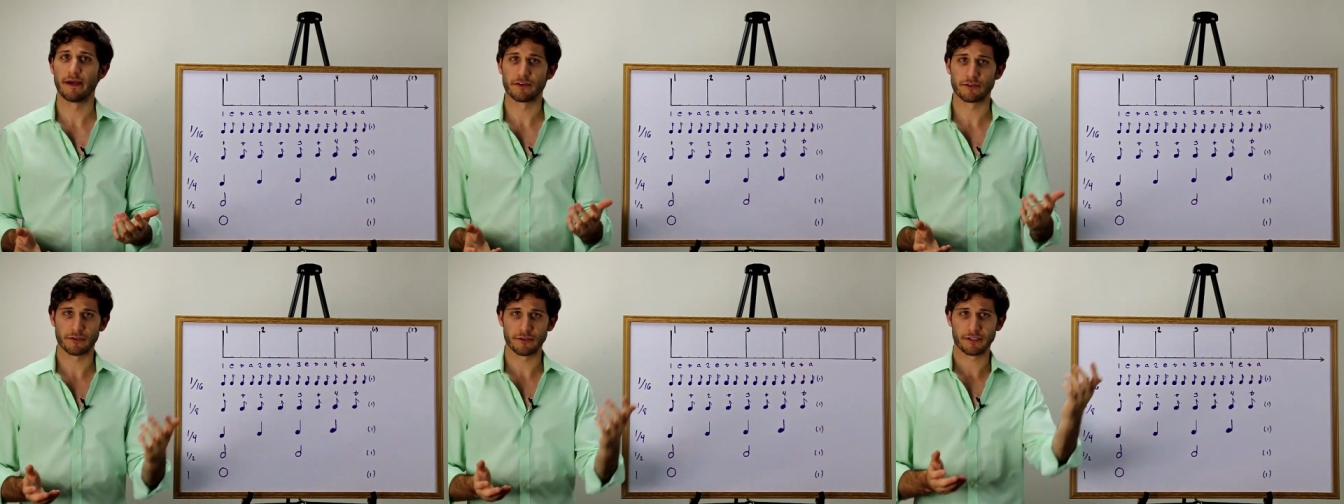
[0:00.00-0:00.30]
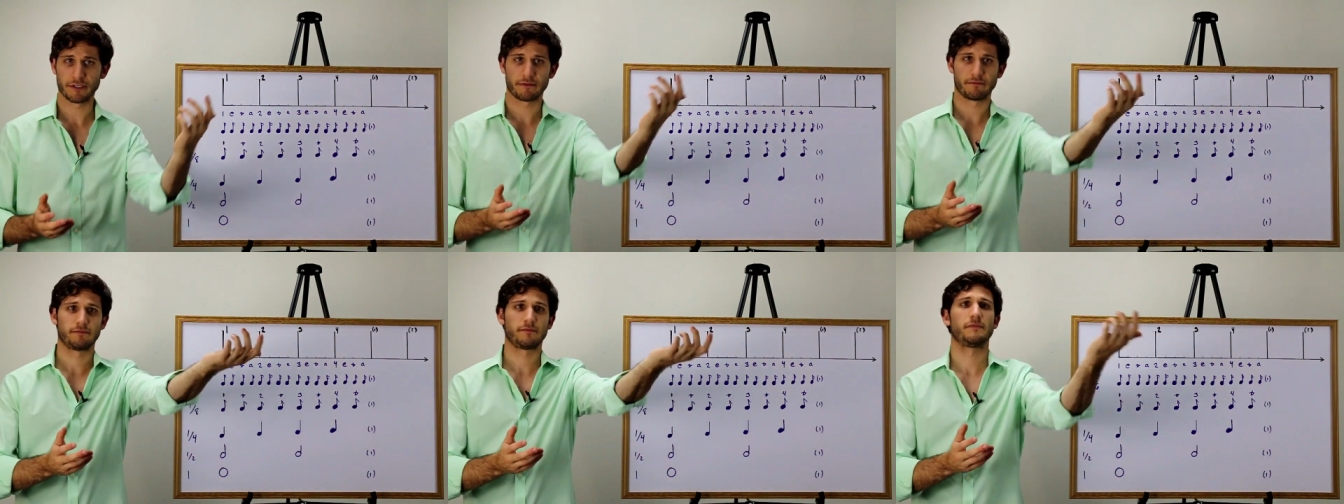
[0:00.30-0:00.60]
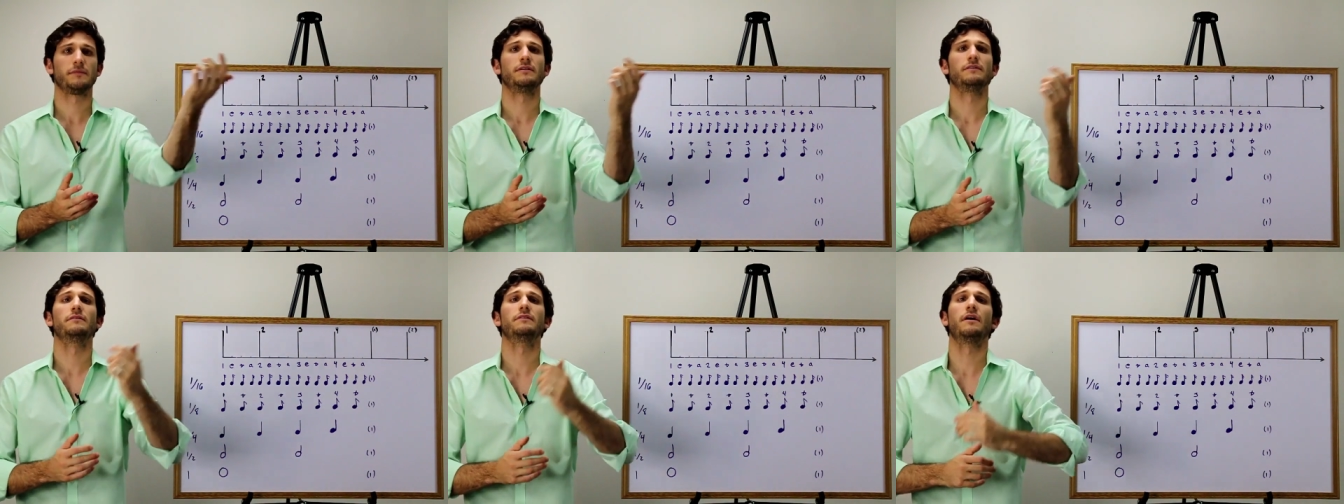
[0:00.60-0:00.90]
measures.
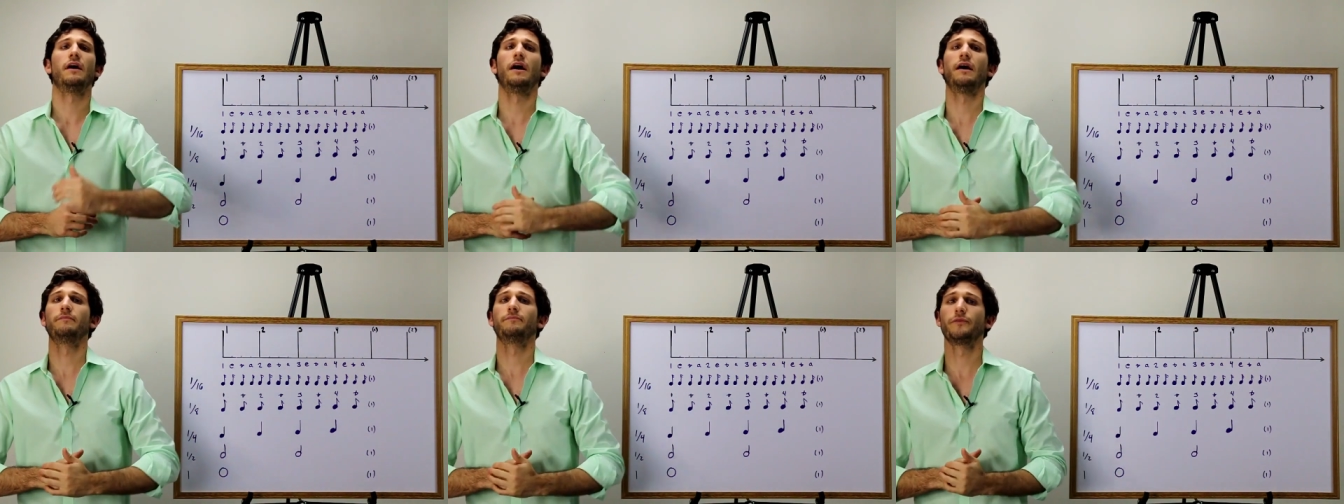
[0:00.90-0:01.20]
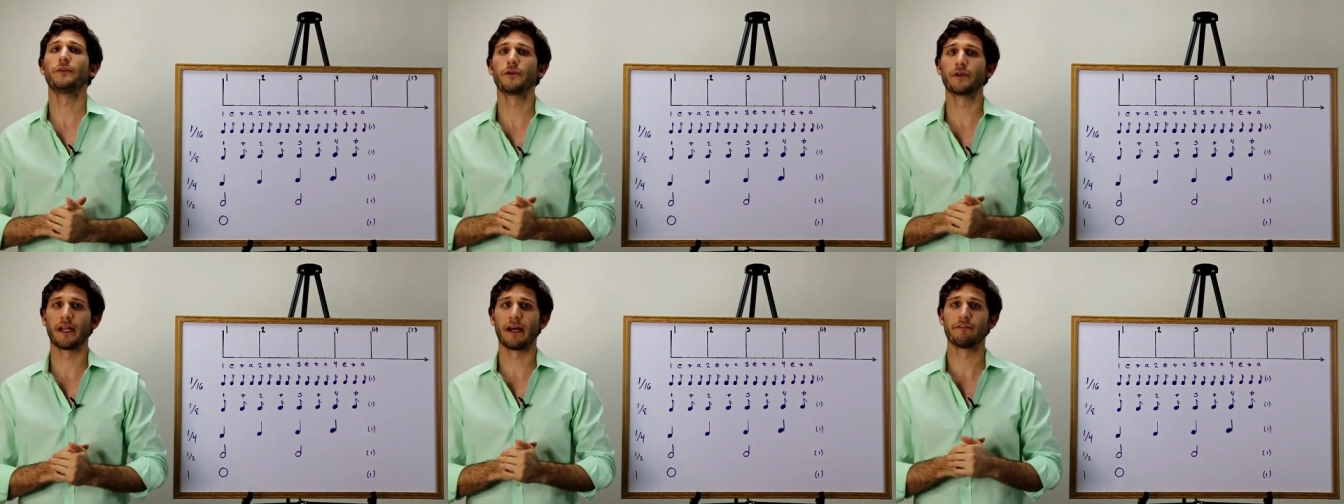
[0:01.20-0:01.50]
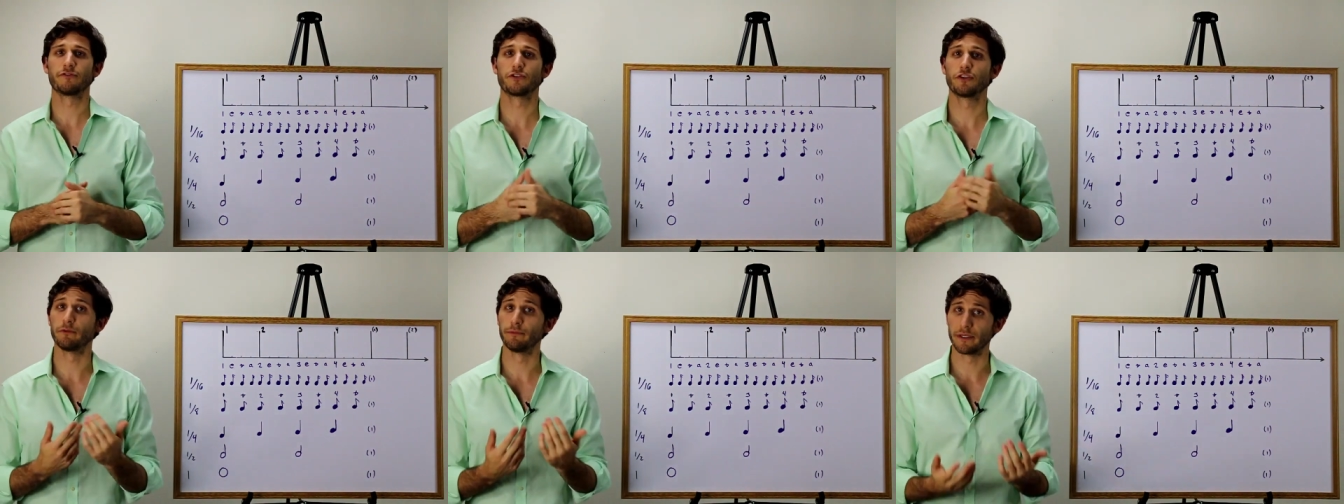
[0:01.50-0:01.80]
You could
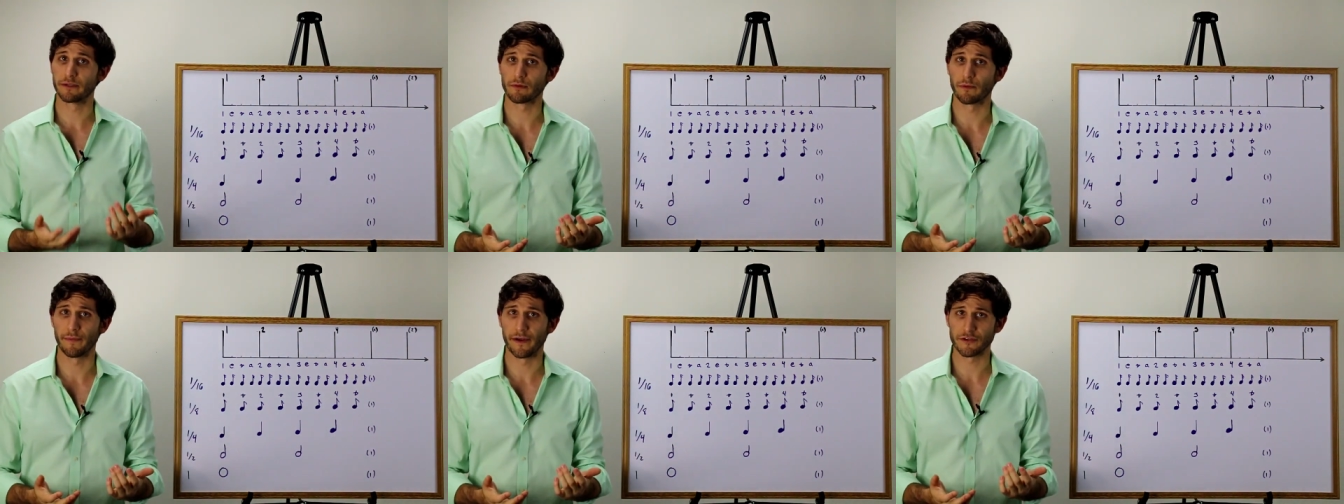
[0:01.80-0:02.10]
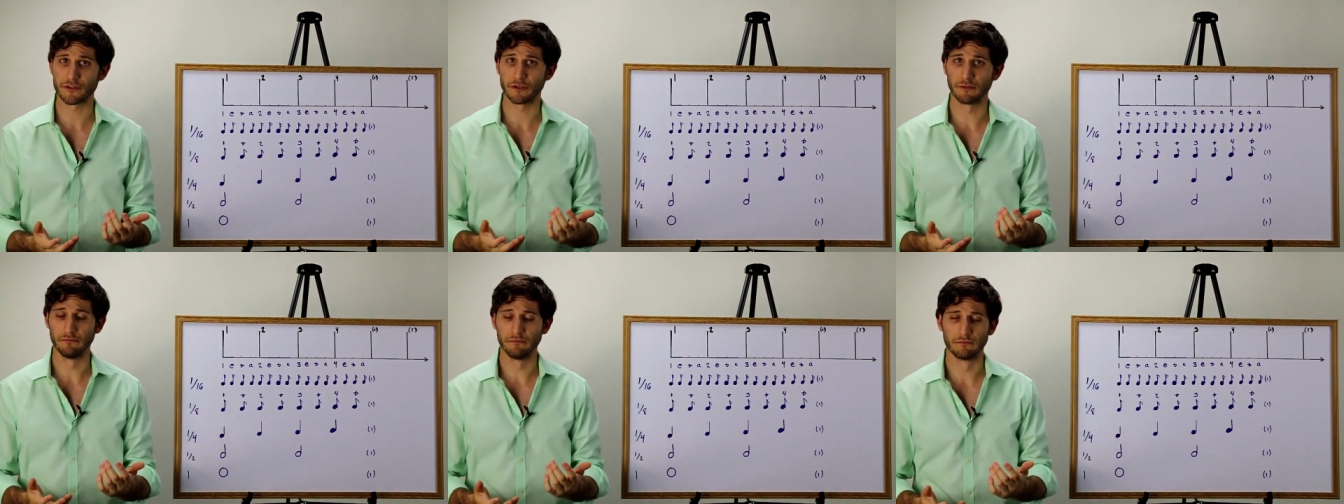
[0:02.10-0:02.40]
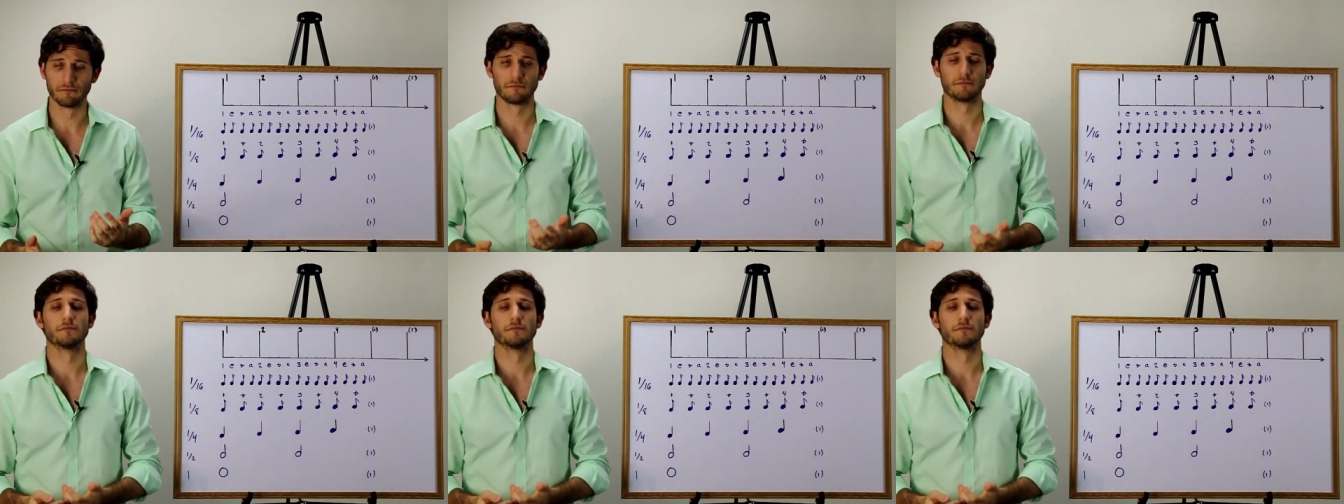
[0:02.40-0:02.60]
have 2 beats per measure.